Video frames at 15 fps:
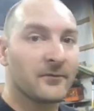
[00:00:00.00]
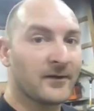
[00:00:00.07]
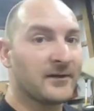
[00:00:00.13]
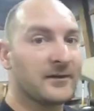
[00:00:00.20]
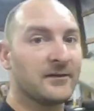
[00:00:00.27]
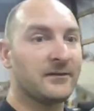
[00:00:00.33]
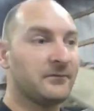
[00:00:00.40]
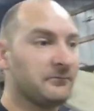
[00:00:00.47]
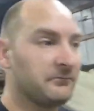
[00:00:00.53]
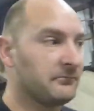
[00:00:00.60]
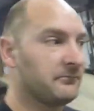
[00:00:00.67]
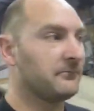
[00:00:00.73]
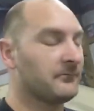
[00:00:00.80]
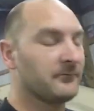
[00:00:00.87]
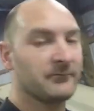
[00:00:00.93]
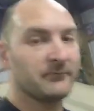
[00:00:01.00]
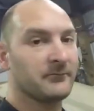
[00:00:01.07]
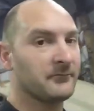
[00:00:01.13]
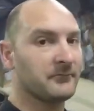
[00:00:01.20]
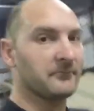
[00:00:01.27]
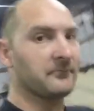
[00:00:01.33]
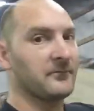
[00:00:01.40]
I didn't.
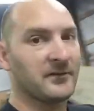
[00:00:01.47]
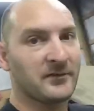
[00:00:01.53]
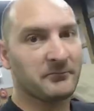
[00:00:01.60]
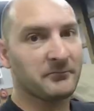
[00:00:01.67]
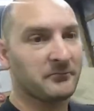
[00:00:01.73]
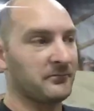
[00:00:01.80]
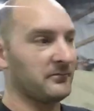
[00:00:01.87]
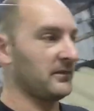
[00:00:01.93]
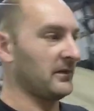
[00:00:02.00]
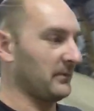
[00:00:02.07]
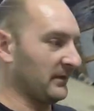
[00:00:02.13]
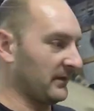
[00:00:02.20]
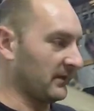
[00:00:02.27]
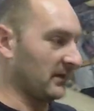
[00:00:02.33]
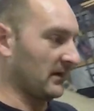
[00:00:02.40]
Just tell me in the